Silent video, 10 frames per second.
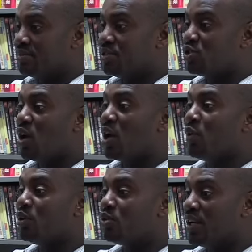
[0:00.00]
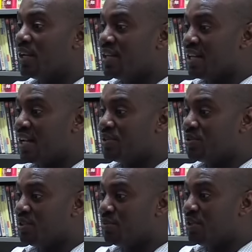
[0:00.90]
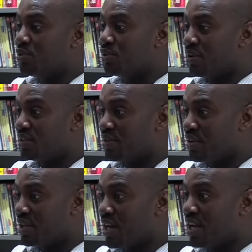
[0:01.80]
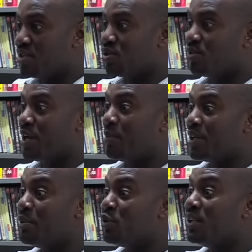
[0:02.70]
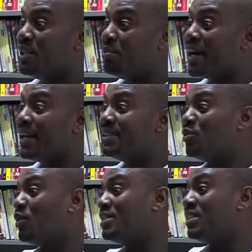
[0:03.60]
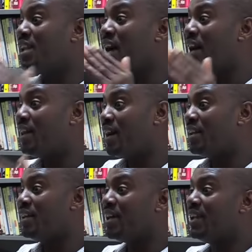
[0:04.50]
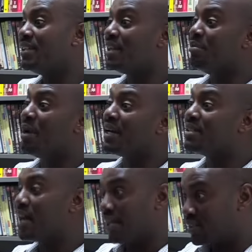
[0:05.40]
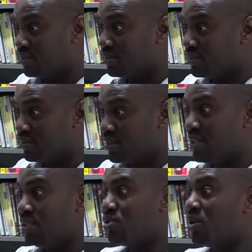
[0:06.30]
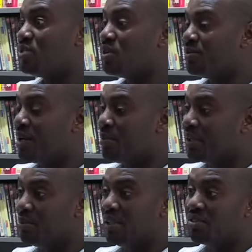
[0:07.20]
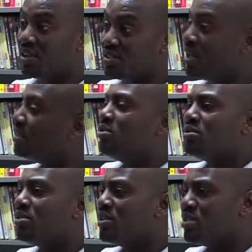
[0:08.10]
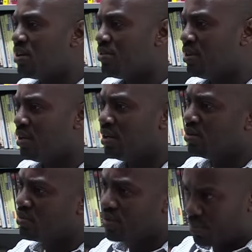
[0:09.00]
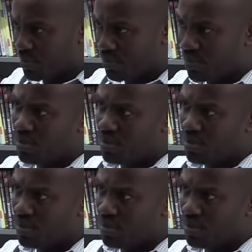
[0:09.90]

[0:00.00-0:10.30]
So I went to London in mid-2007. I sold my apartment when the market was still high, and a year later the market tanked. So I sold my apartment, I did not raise a lot of capital.